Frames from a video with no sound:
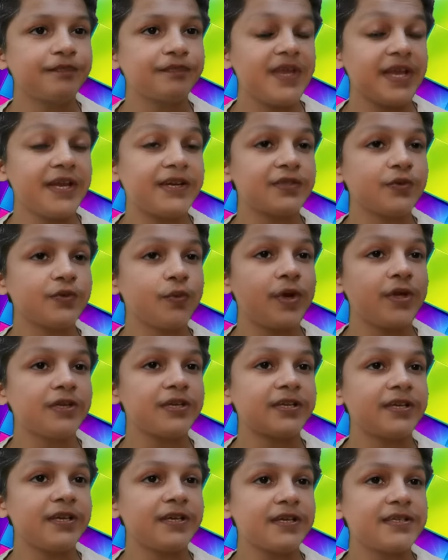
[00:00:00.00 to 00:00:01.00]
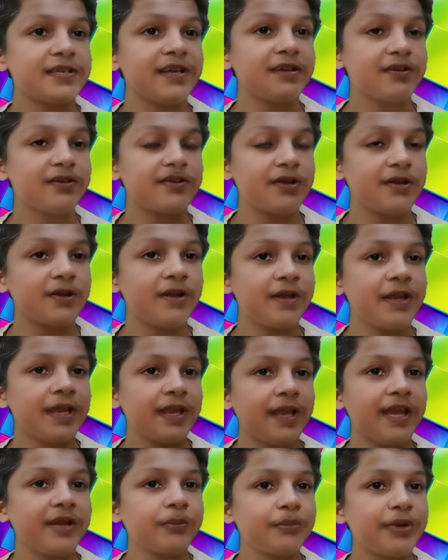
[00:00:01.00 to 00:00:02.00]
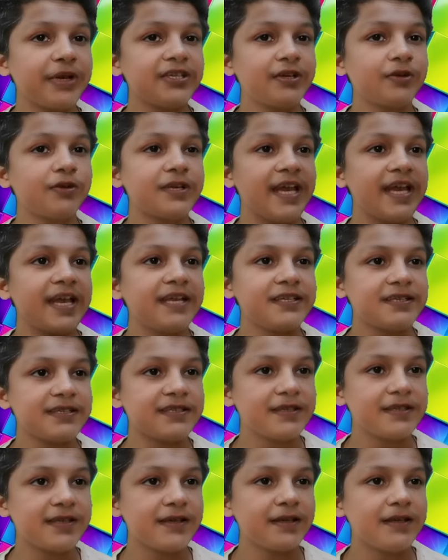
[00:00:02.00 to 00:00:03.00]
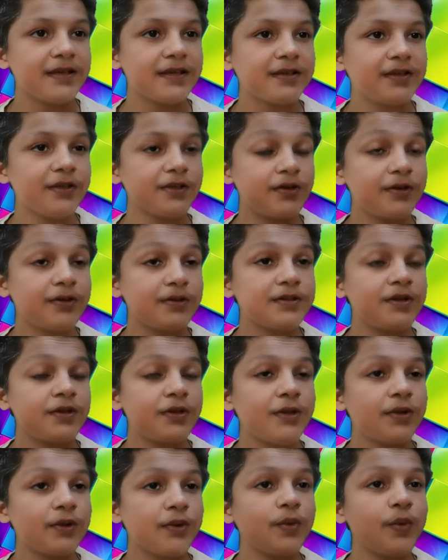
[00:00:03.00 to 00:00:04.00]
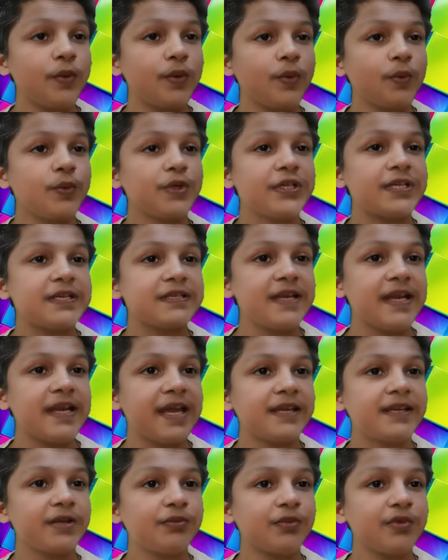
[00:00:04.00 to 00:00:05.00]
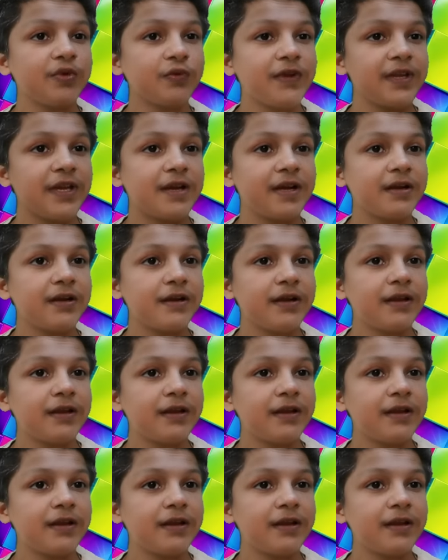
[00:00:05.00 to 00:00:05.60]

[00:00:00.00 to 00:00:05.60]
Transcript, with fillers: It is what it is, and, though, and pretty good at it. Those who would dislike the movie are